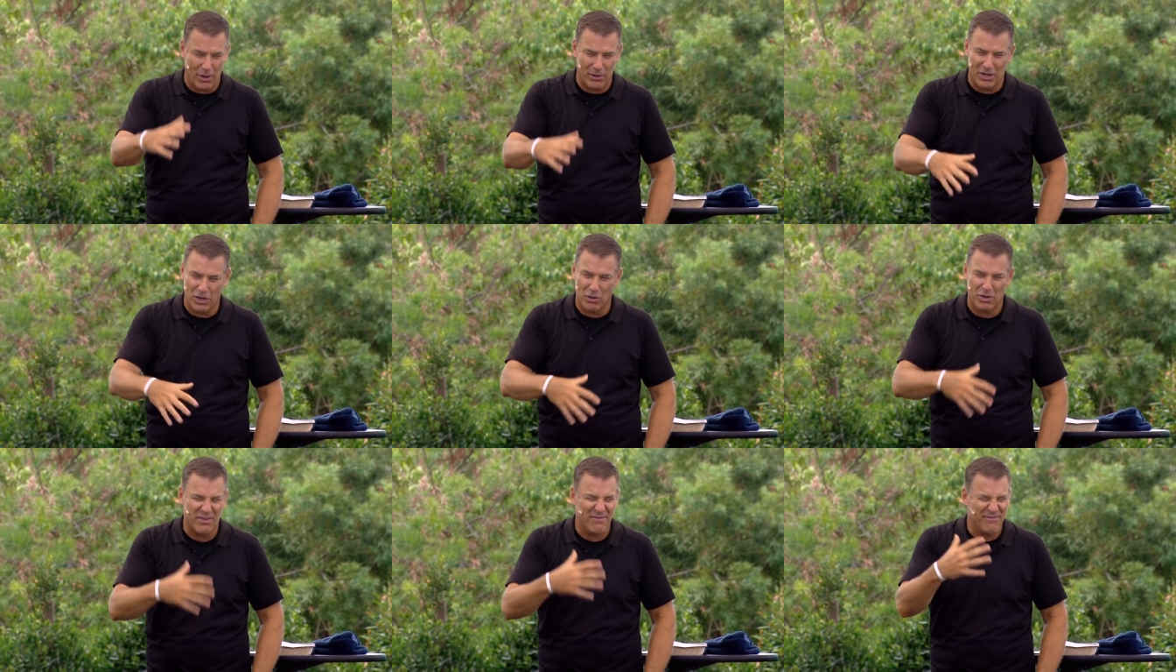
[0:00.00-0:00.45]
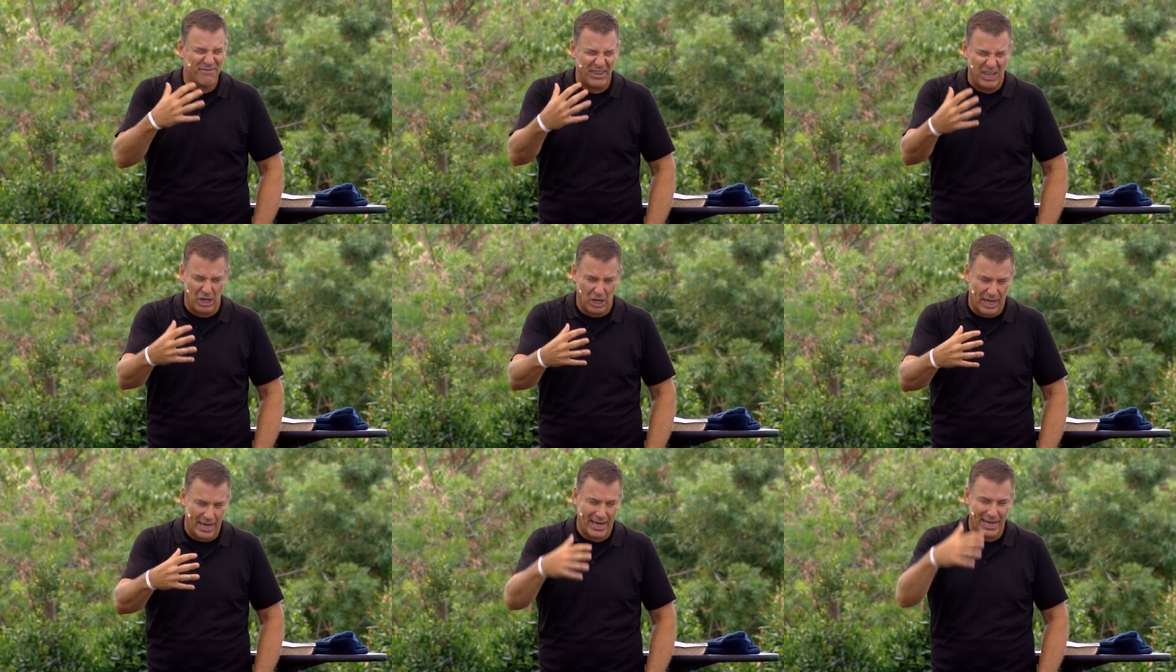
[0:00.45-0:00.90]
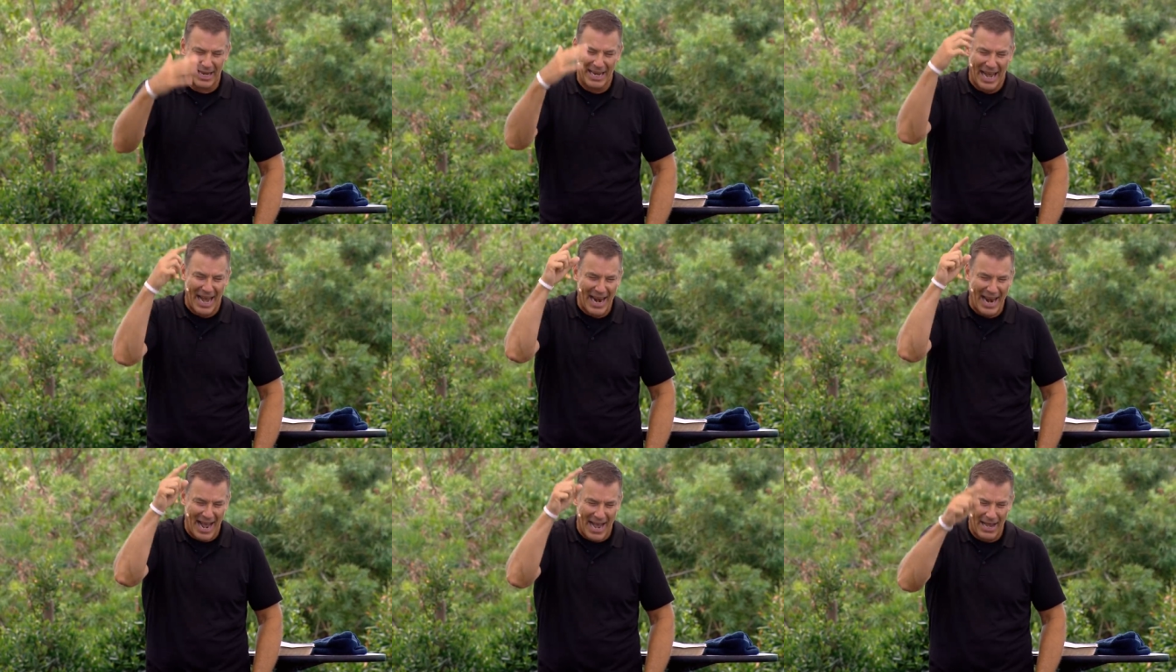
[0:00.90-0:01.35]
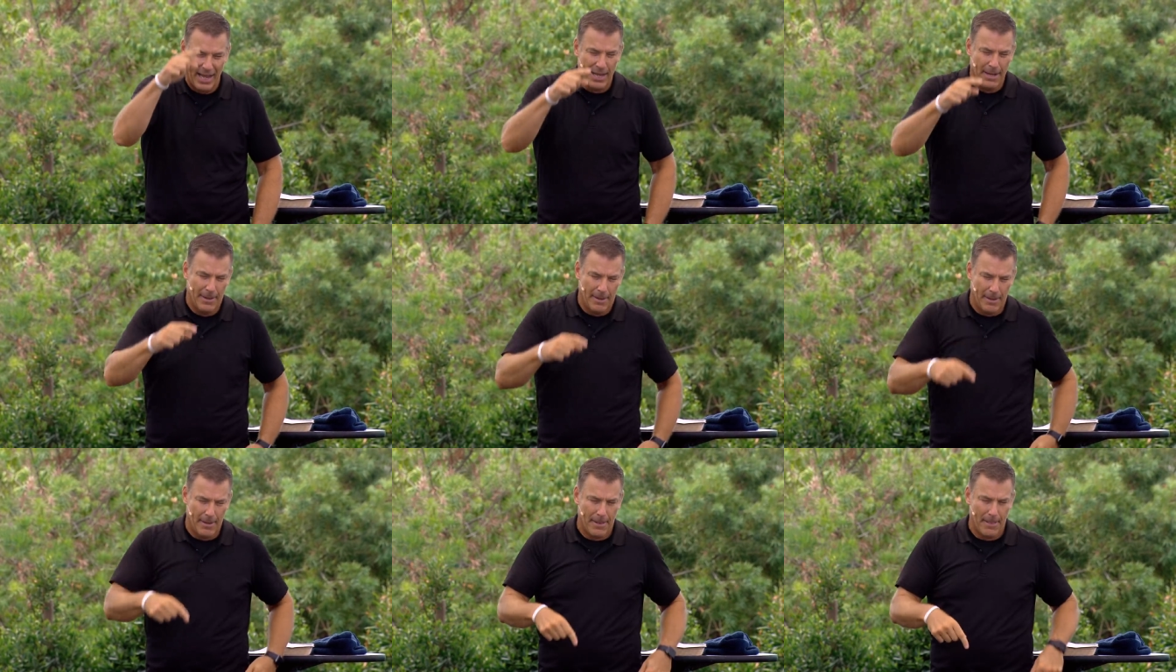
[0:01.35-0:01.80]
You don't even feel like, God, I,
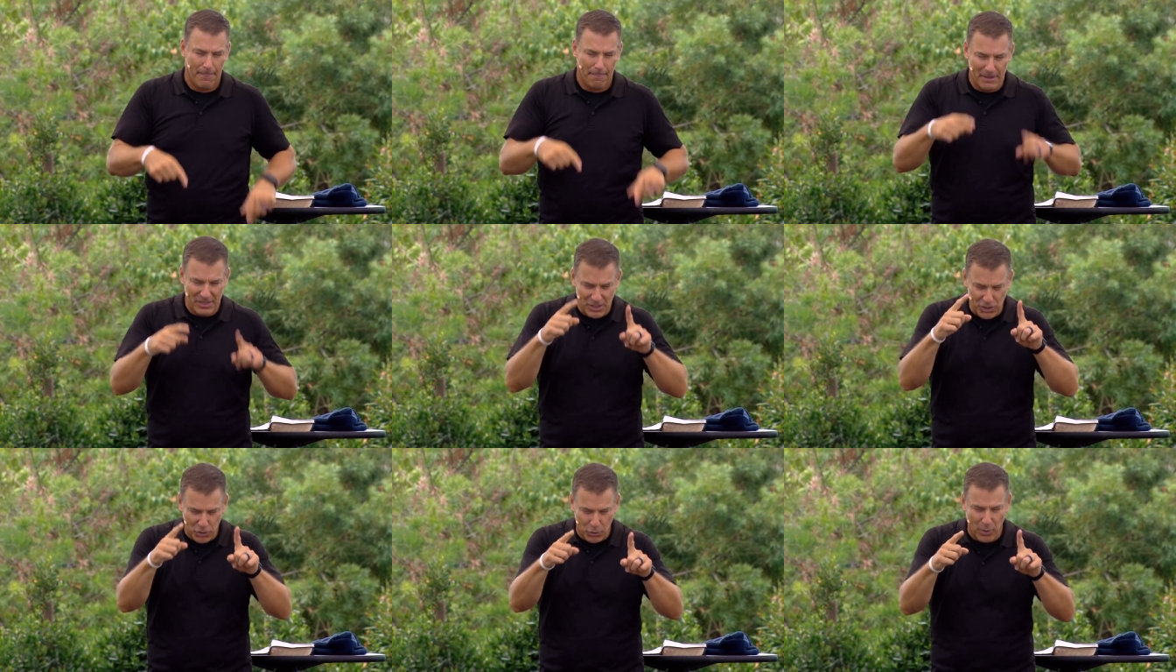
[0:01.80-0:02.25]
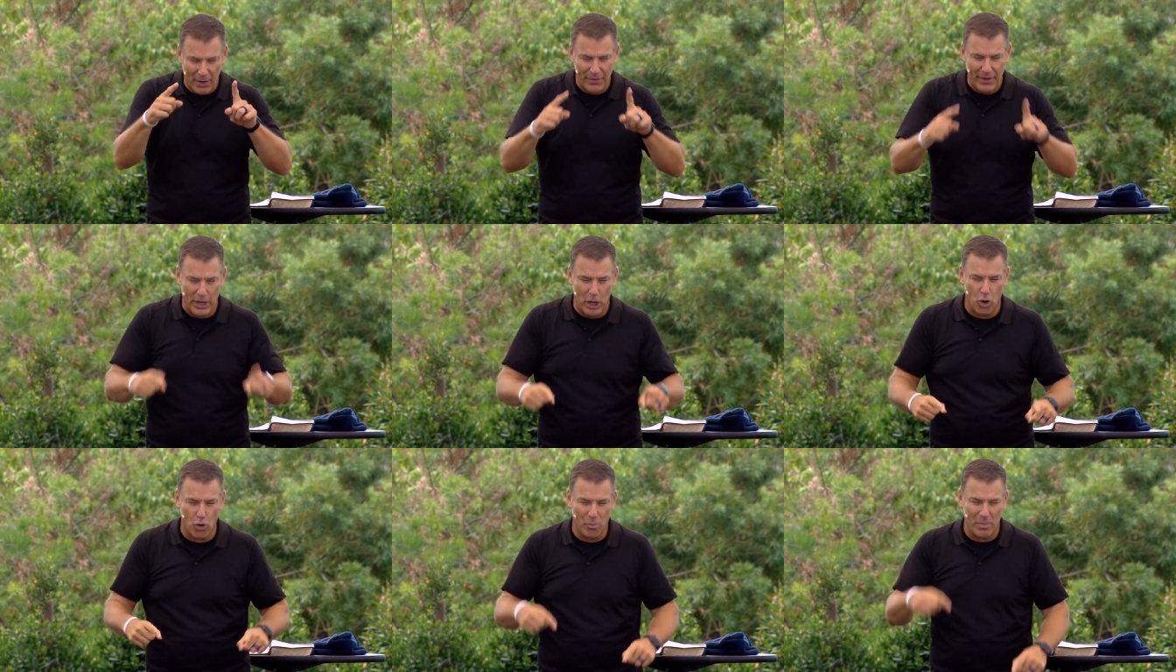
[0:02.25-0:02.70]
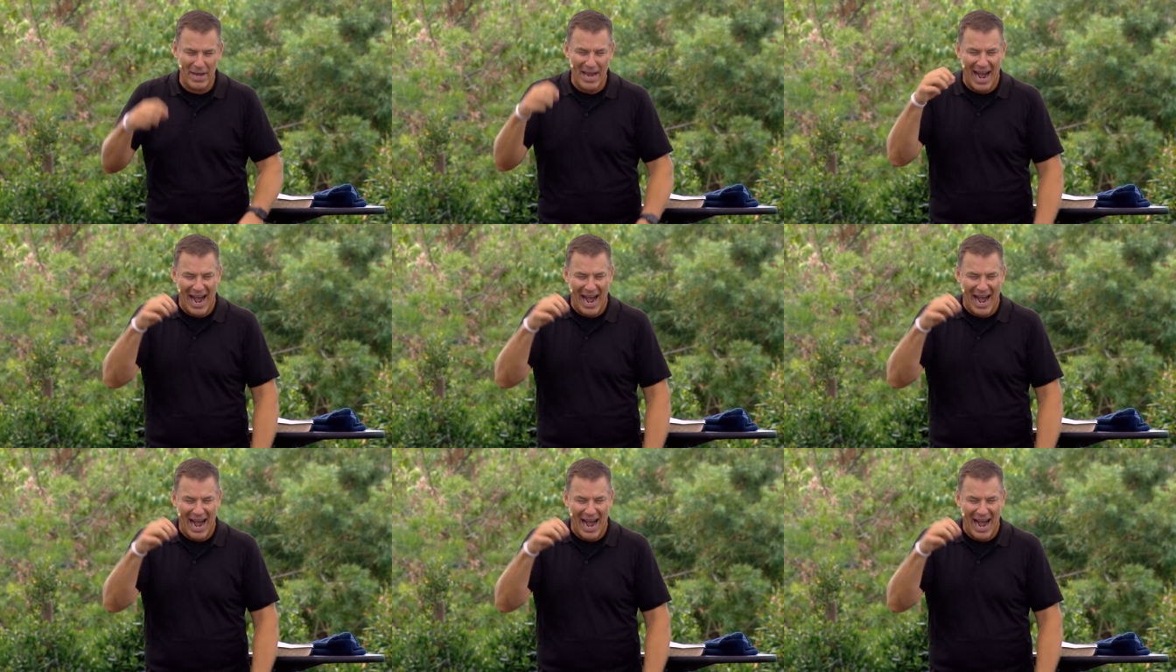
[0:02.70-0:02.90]
this is what they owe me.